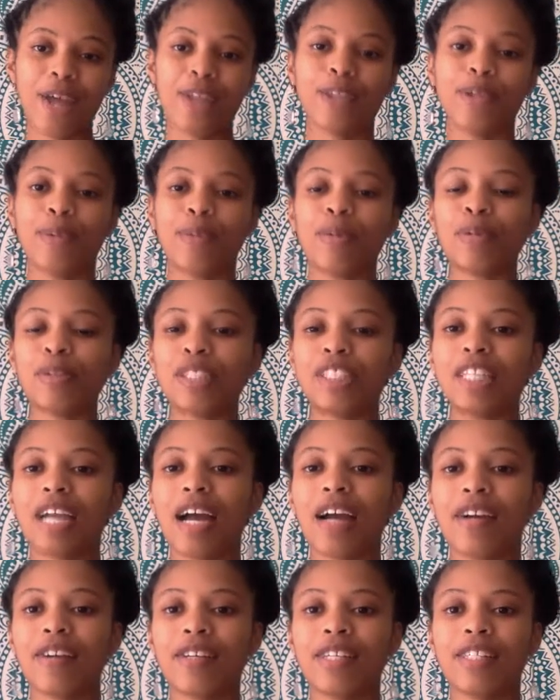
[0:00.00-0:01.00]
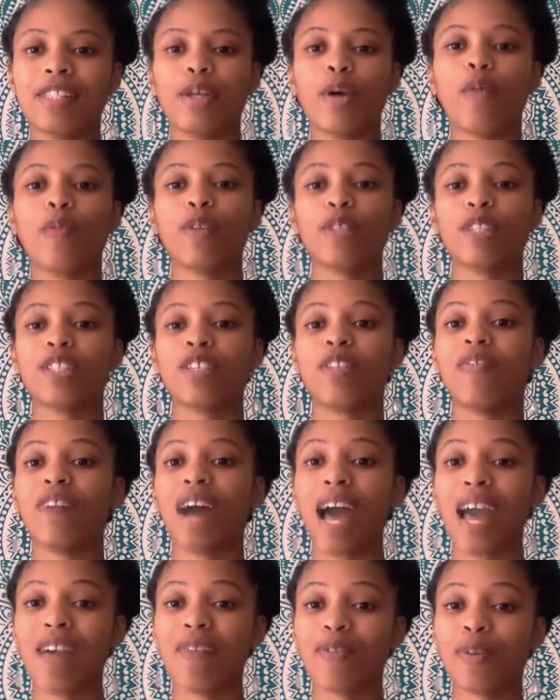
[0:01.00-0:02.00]
The root chakra is over
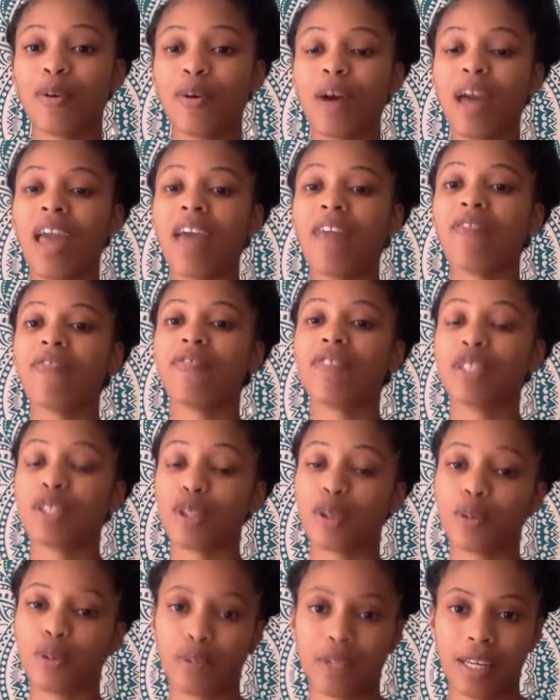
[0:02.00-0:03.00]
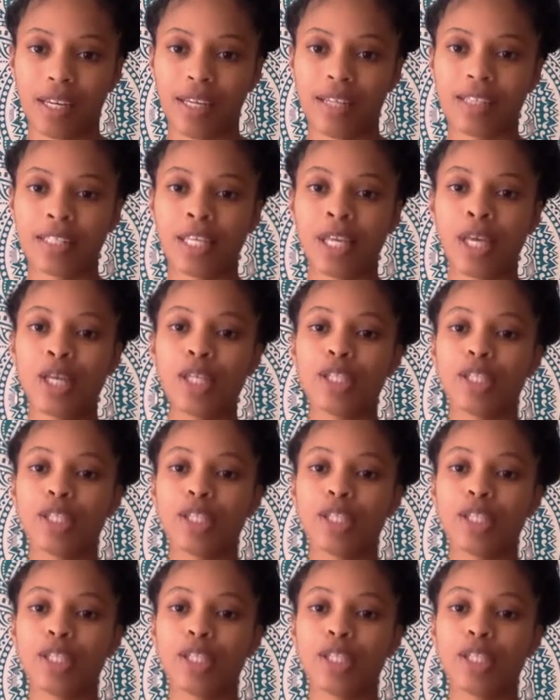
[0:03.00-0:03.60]
survival and physical needs.